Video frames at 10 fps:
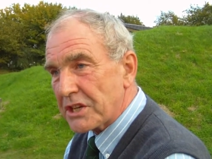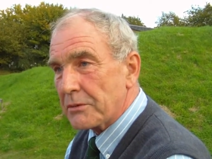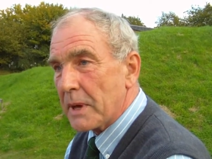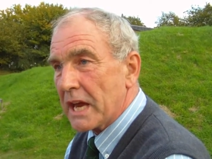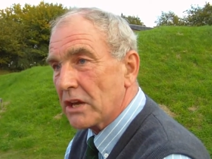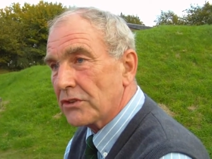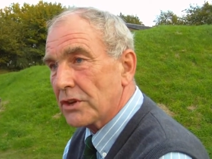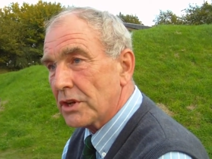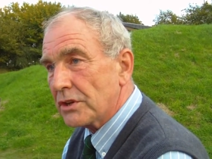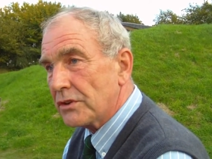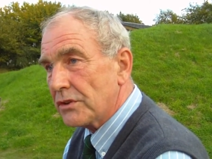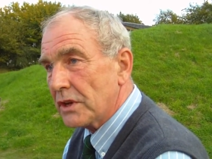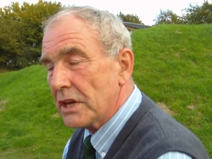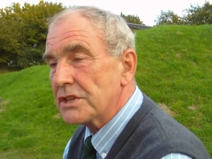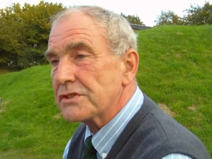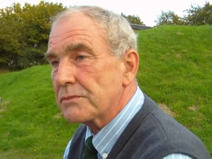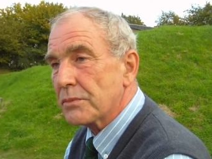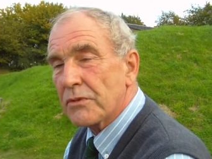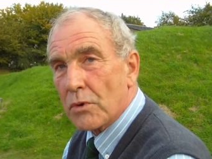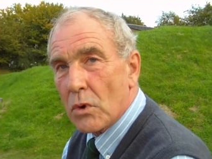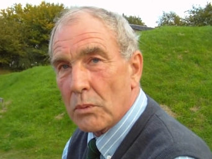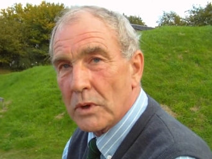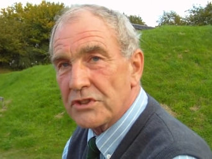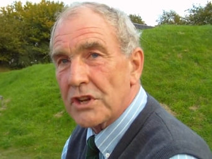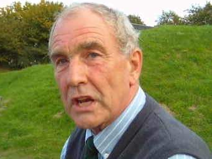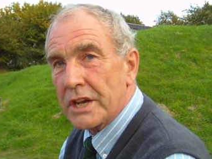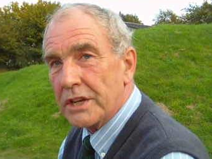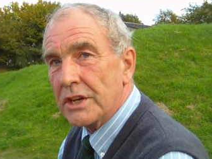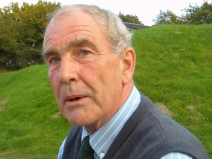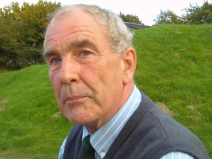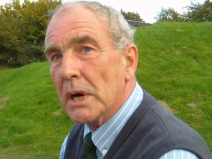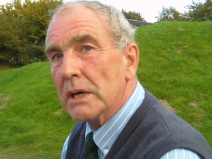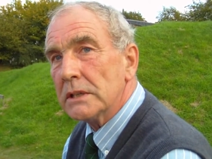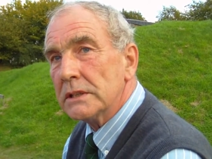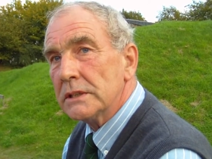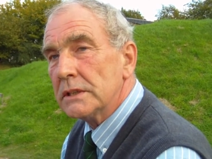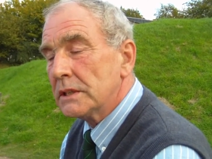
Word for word: better mm. made than it is before we sell any number. Sure.